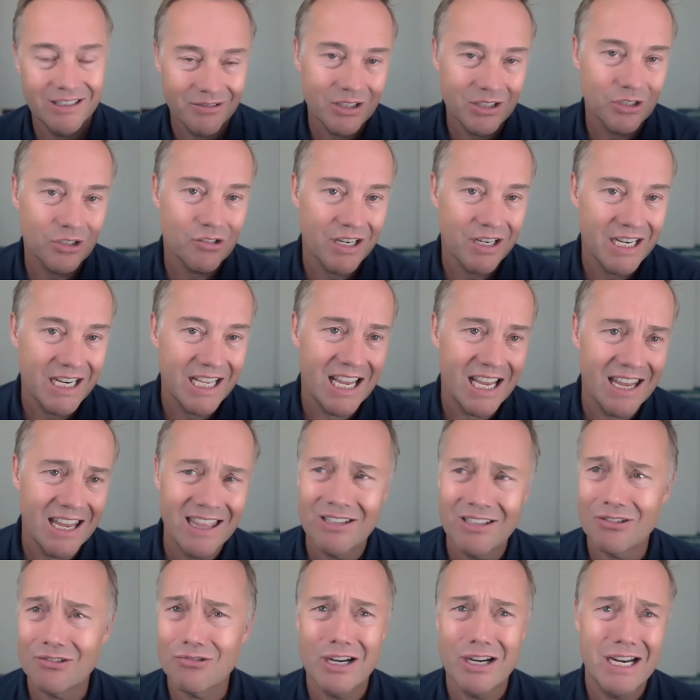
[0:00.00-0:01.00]
You know what they're trading? I
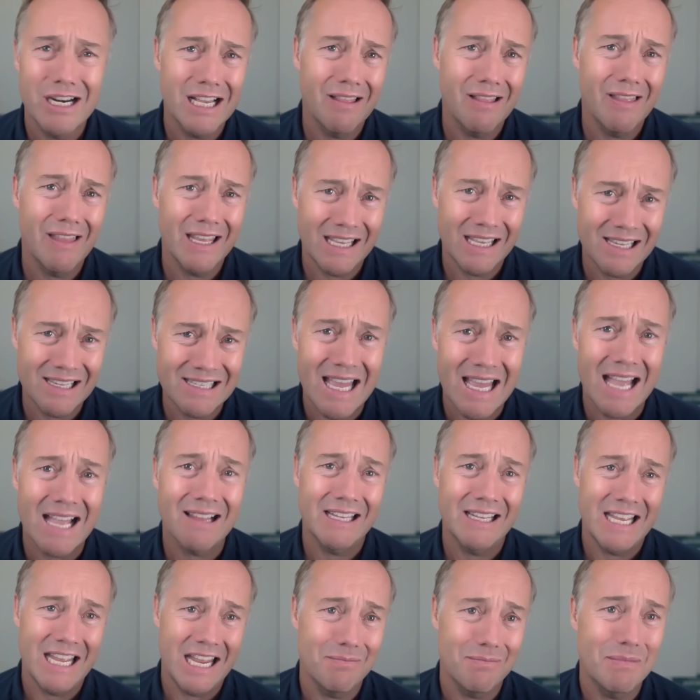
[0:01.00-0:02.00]
think they're trading at like
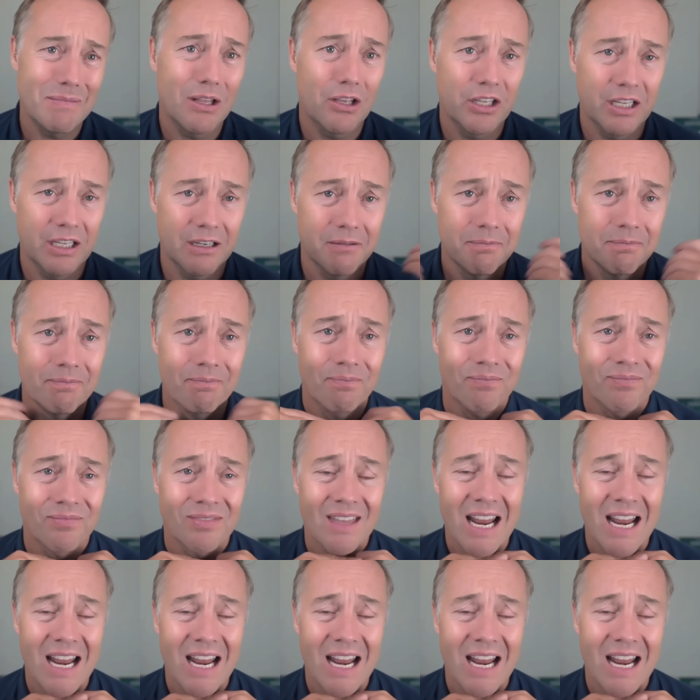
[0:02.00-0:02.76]
exactly 8 billion.